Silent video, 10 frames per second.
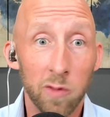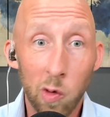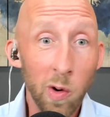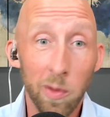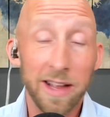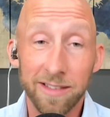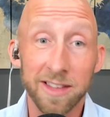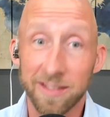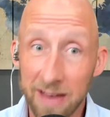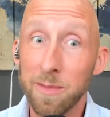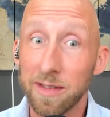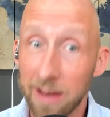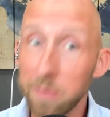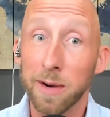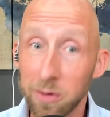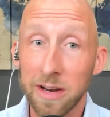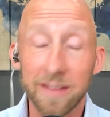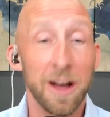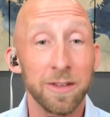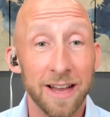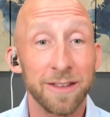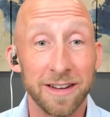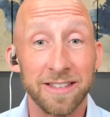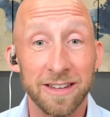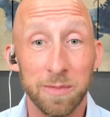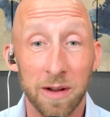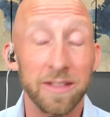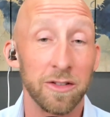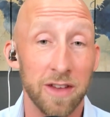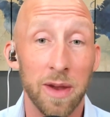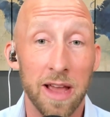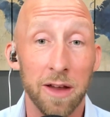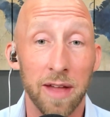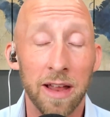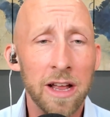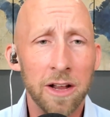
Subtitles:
Cool. Well, that's the same as everybody who needs 100,000 in 6 months. Here's how we handle that.